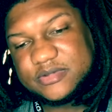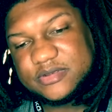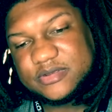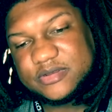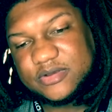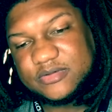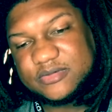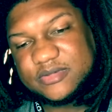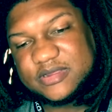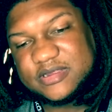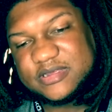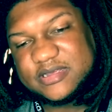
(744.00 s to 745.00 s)
you know,
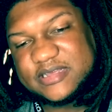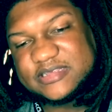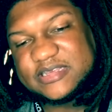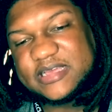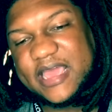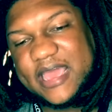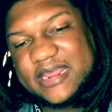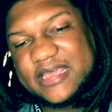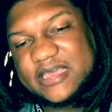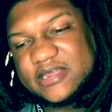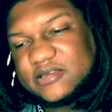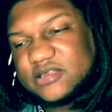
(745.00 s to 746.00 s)
had a
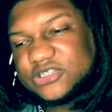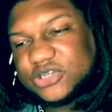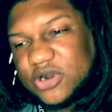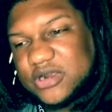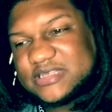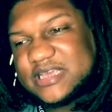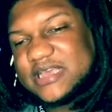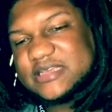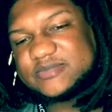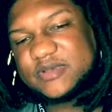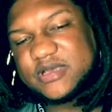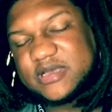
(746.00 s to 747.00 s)
hint of the chart taste
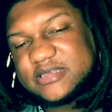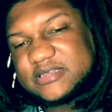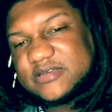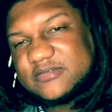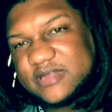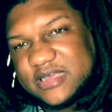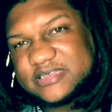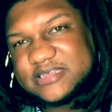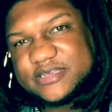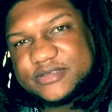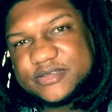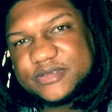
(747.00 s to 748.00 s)
because of, like I
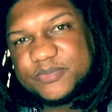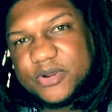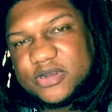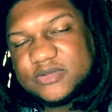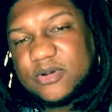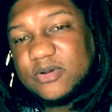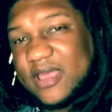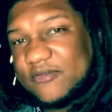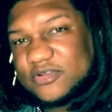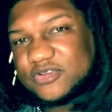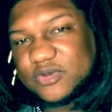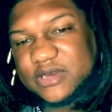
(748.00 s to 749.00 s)
said, just burning smoke and having
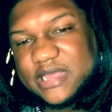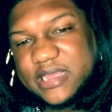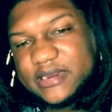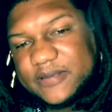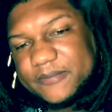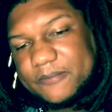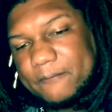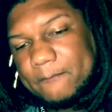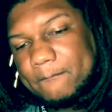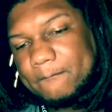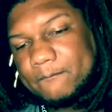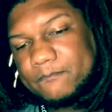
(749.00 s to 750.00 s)
to relight it.
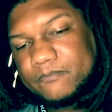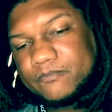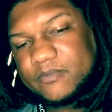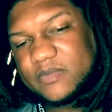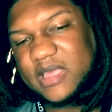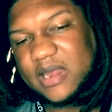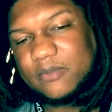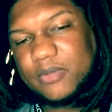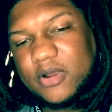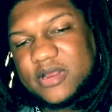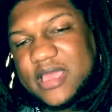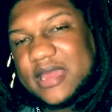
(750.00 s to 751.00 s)
Kind of
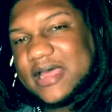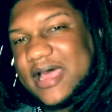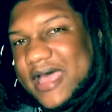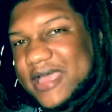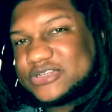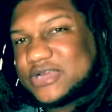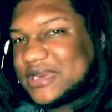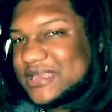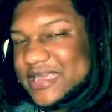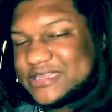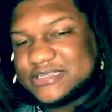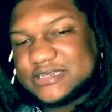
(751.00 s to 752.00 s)
burning, kind of hot, trying to
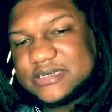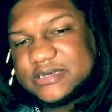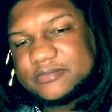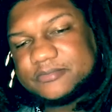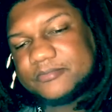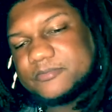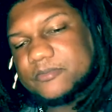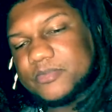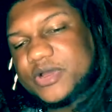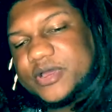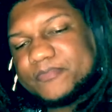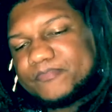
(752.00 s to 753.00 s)
catch it up. But